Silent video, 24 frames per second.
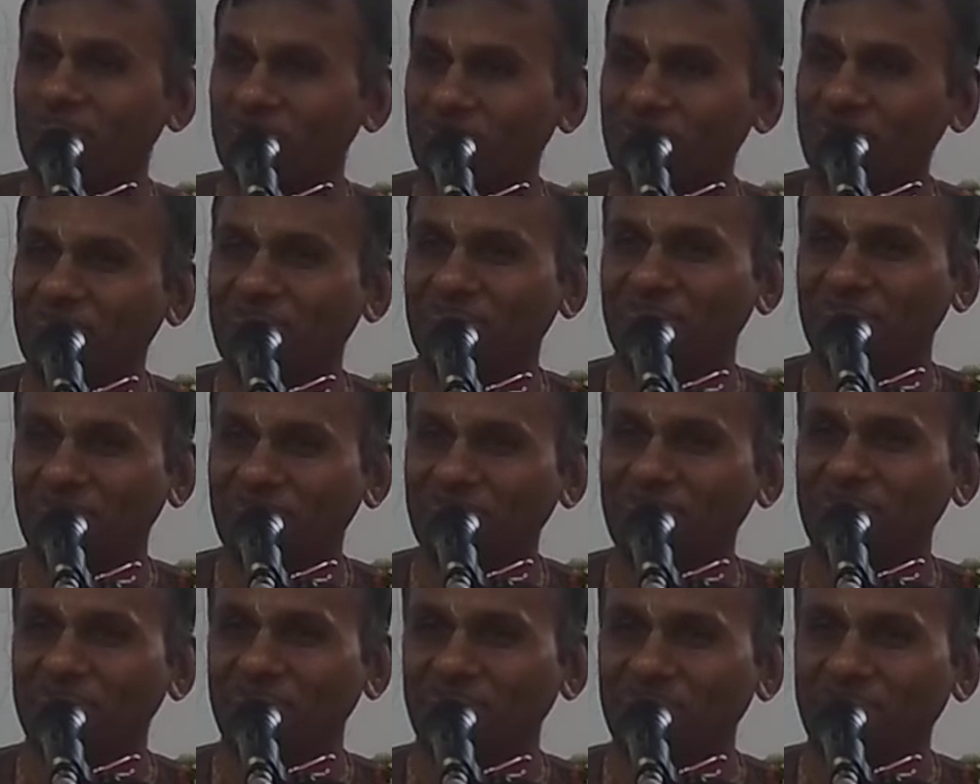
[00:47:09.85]

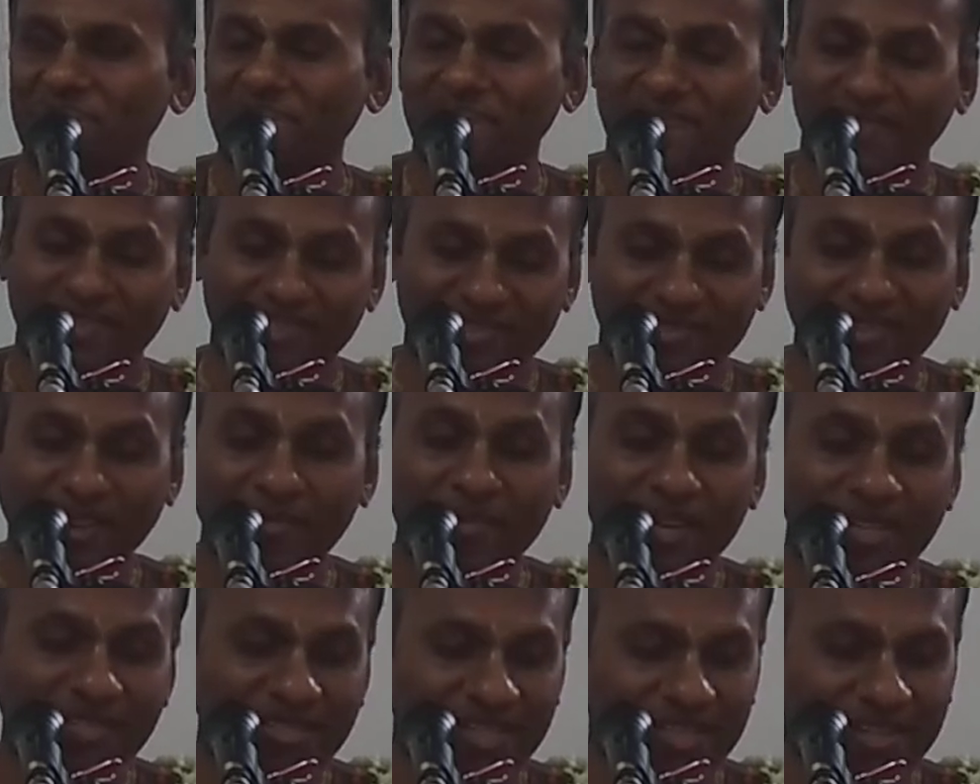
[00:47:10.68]
It's
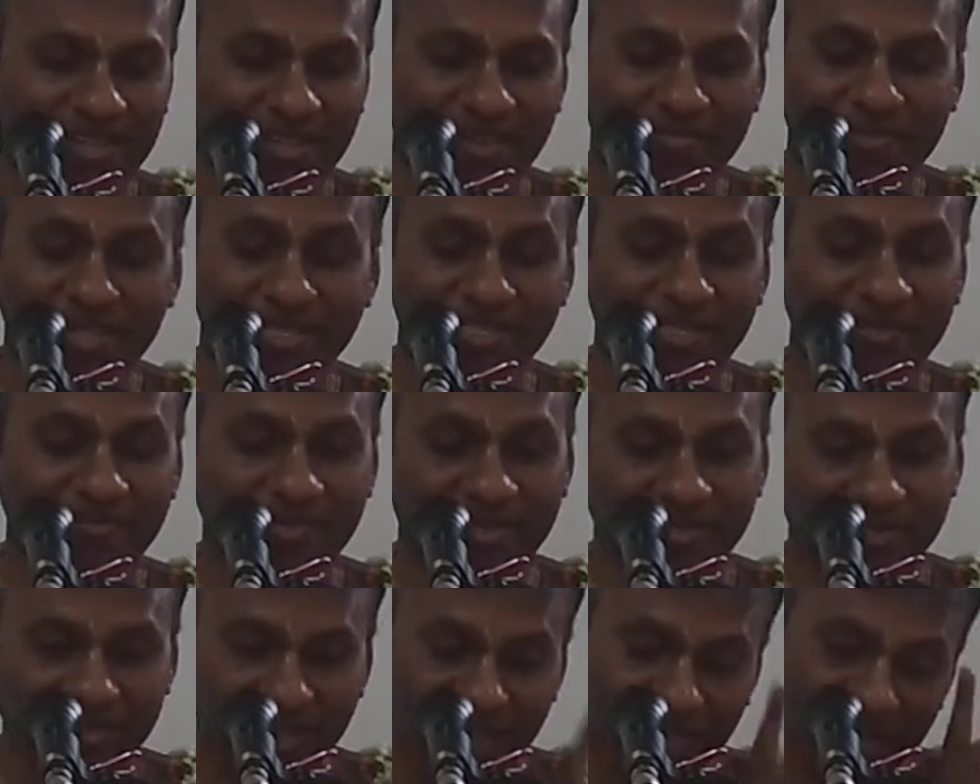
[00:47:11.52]
amazing
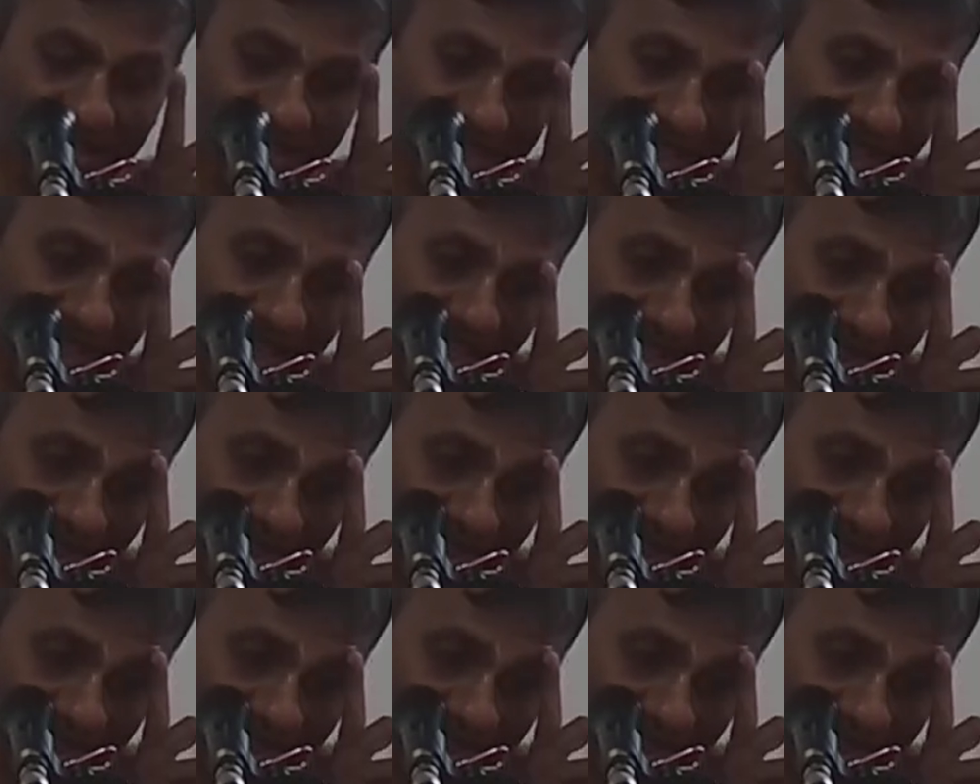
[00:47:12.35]
personality.